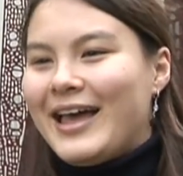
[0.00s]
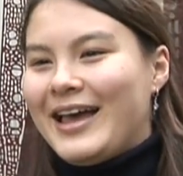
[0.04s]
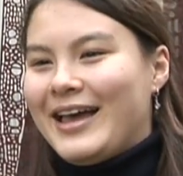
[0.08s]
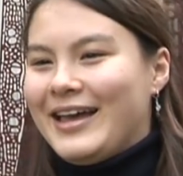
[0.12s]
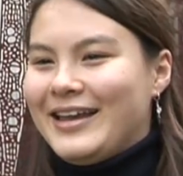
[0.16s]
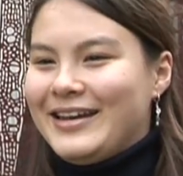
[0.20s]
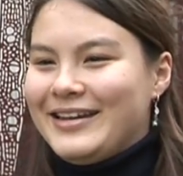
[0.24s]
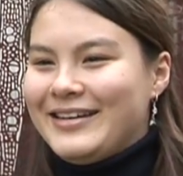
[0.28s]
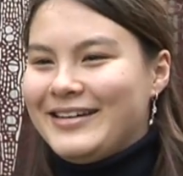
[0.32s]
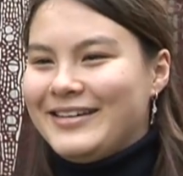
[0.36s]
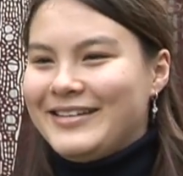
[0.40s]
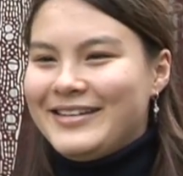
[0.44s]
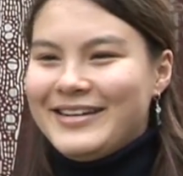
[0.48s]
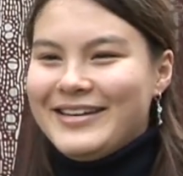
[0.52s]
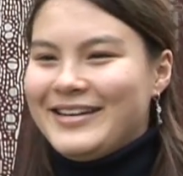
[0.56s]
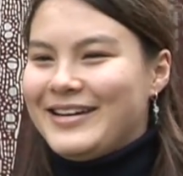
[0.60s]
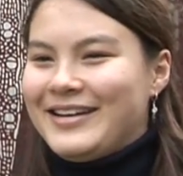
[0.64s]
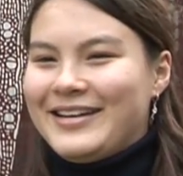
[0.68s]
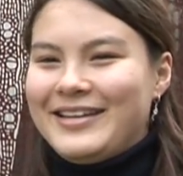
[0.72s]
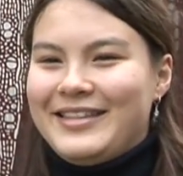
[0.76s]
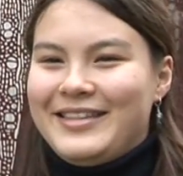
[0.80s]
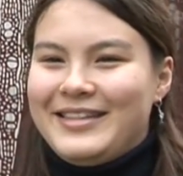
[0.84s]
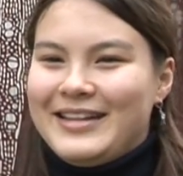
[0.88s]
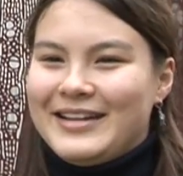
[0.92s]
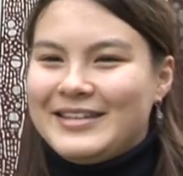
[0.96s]
And
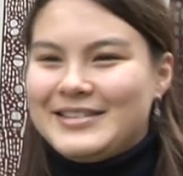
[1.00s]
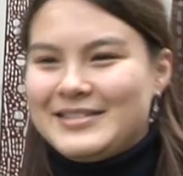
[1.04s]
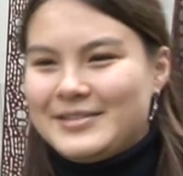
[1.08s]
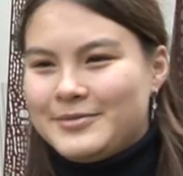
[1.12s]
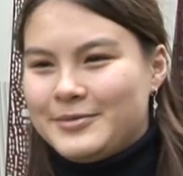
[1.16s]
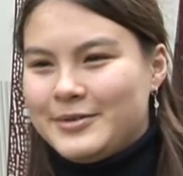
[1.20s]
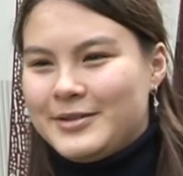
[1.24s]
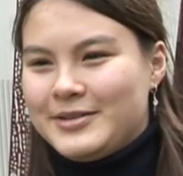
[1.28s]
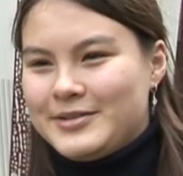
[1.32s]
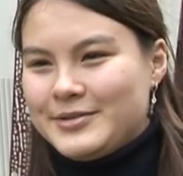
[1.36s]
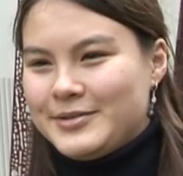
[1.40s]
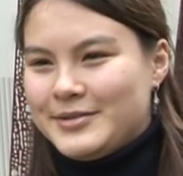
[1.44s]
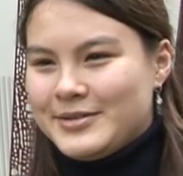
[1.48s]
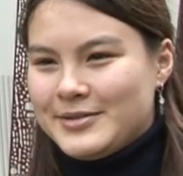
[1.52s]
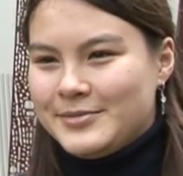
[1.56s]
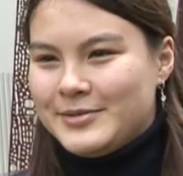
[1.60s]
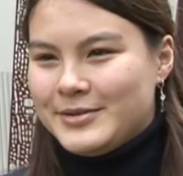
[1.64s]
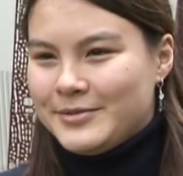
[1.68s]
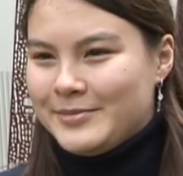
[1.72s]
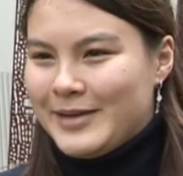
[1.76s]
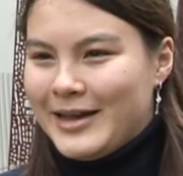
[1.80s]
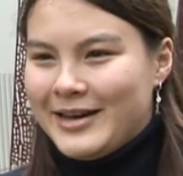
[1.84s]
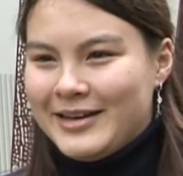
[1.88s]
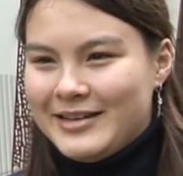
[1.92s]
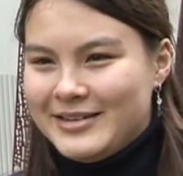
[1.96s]
yeah, that's what's awesome
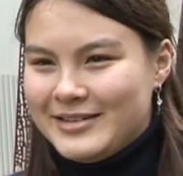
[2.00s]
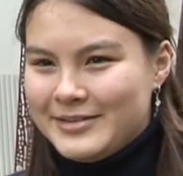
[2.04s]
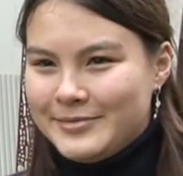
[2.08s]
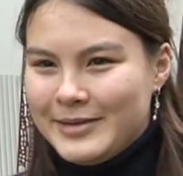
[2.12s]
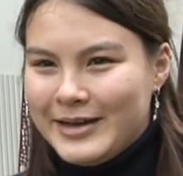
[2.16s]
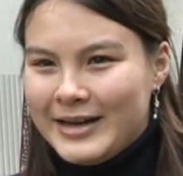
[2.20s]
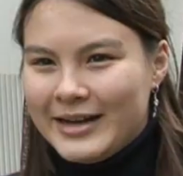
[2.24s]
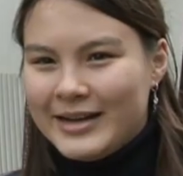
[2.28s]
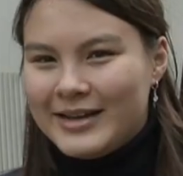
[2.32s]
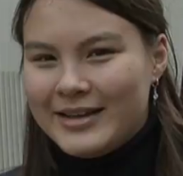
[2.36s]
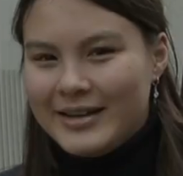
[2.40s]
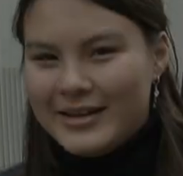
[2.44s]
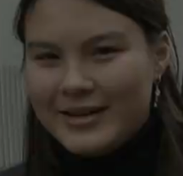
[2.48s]
about it to me.